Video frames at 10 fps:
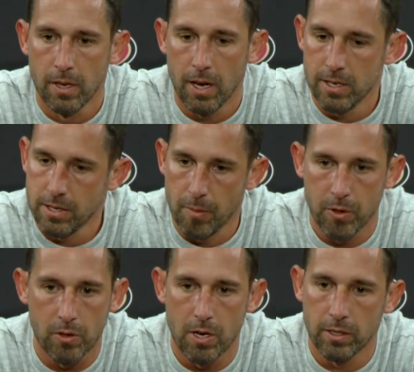Uh, he's
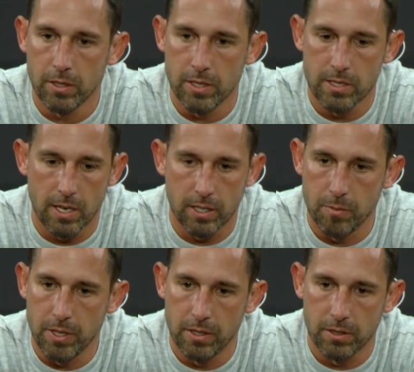coming along. You know, he's not going
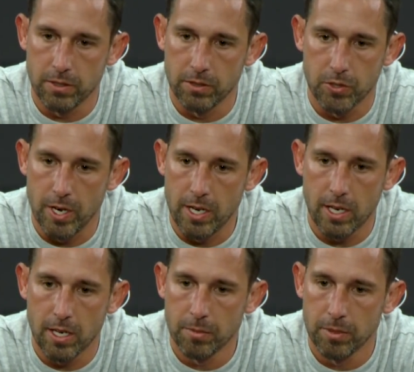to be there till training
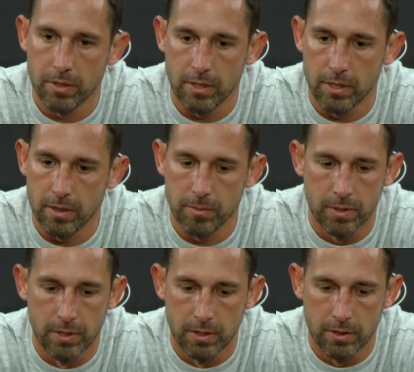camp. Um,
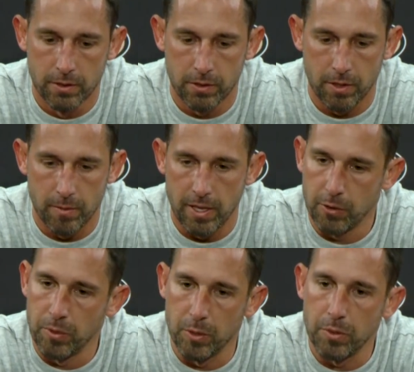so I mean,
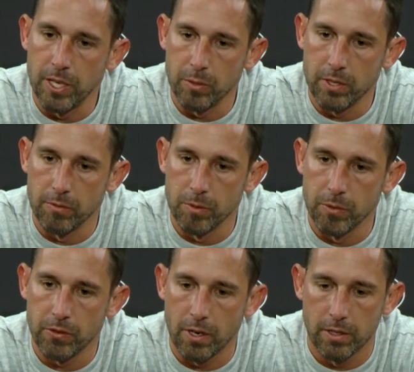that's been the plan with him from
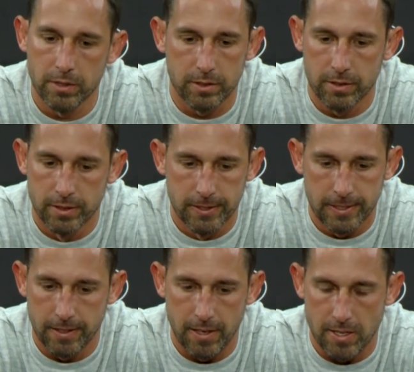the start, and
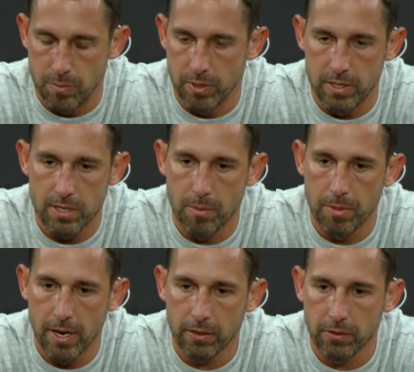uh, there hasn't been any
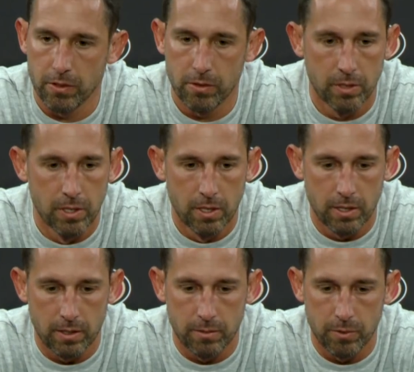setbacks. So
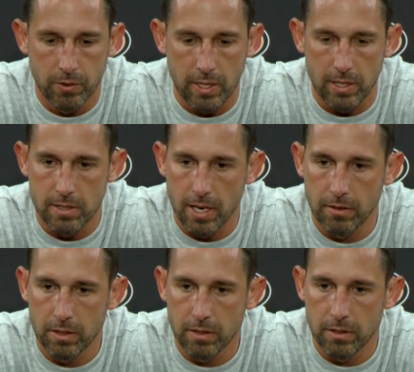um, once he gets
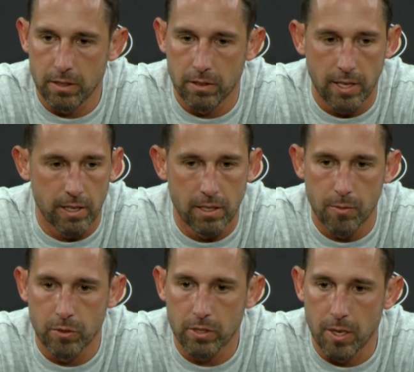out there, I think it'll add a
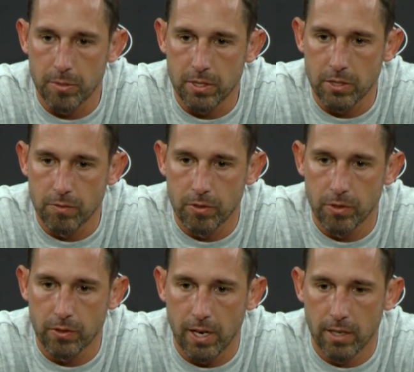lot more competition for
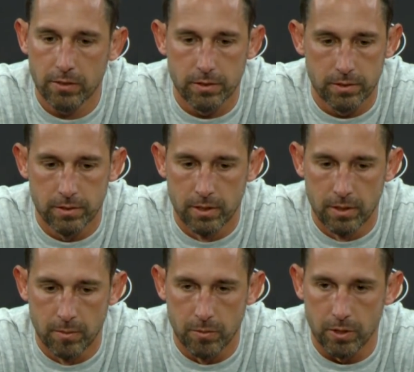those guys, and
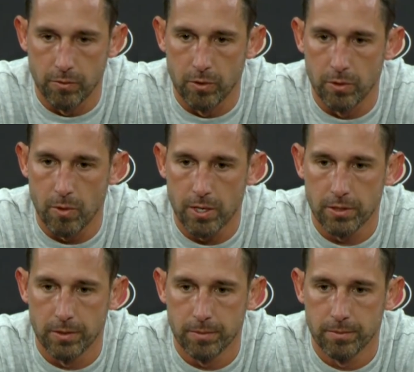I'm looking forward to
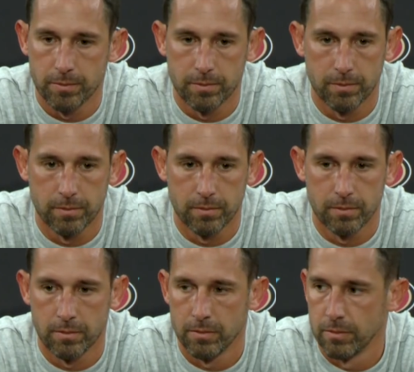watching it
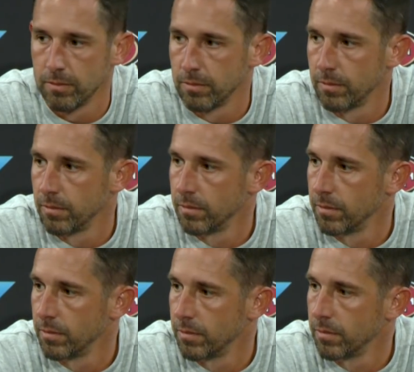
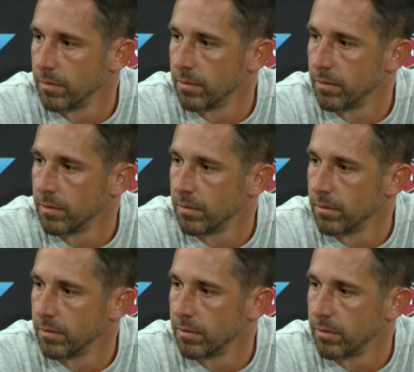reference to uh,
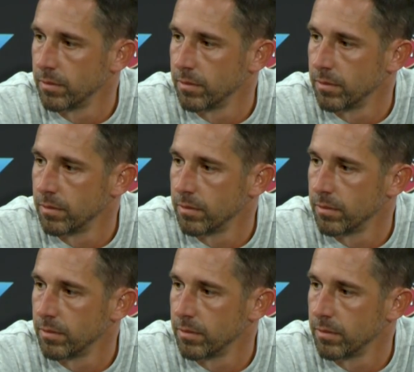the Warriors?